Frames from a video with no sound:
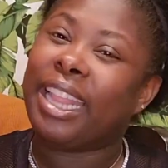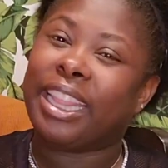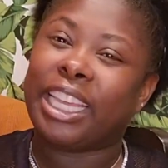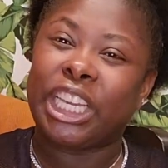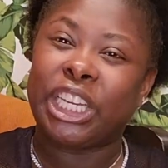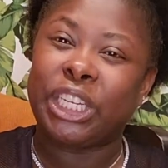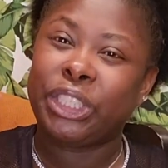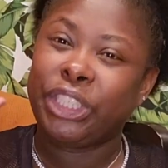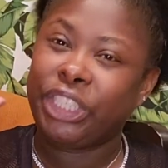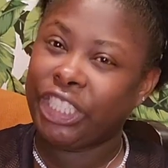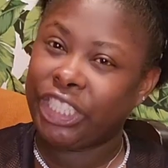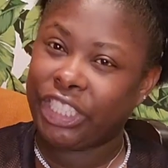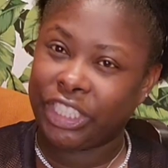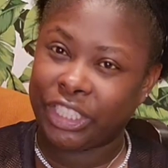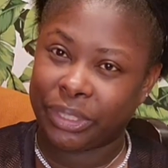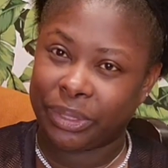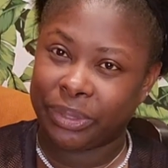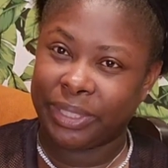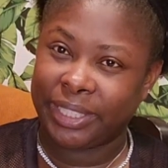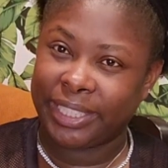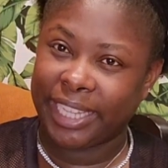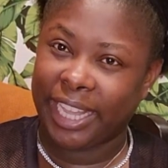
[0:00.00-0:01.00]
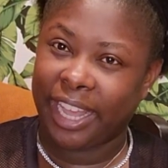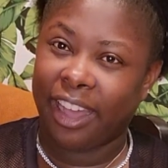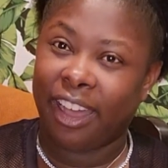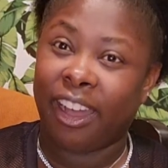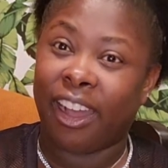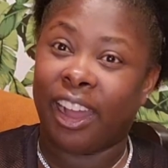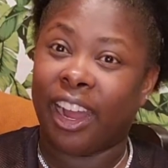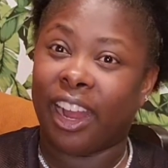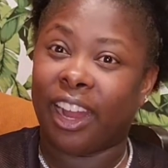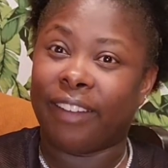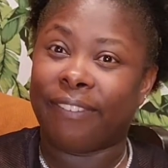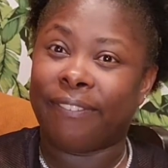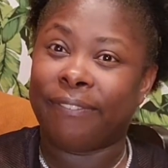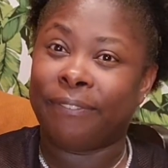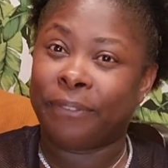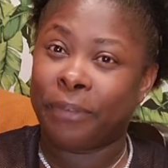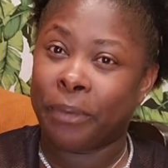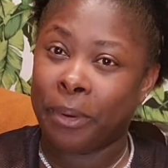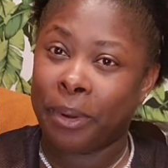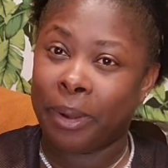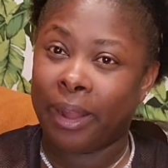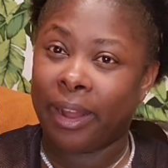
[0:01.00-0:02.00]
the Gucci shoes are
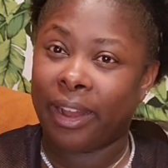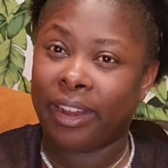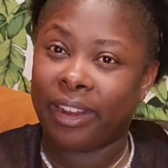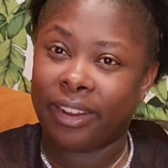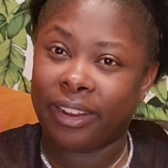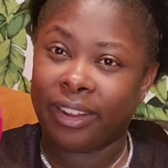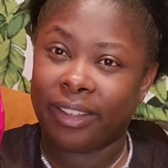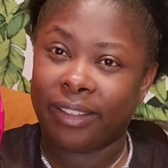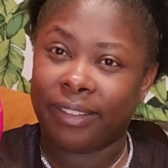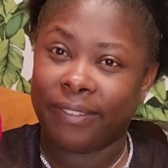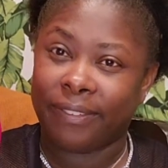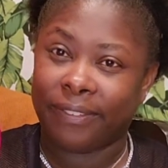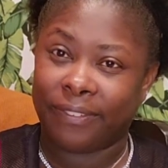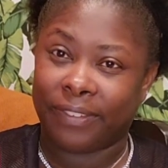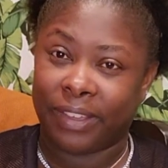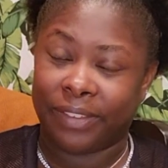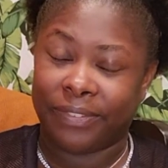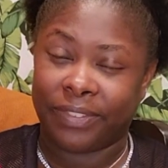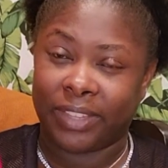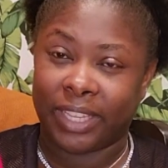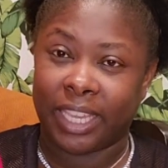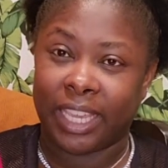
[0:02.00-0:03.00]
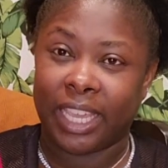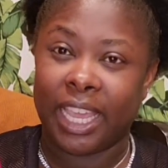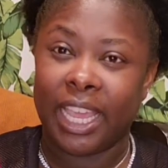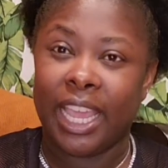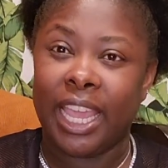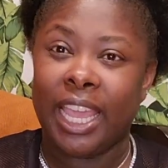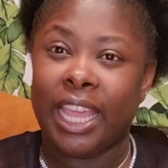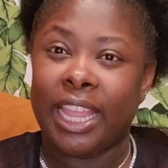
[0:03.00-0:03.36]
$450.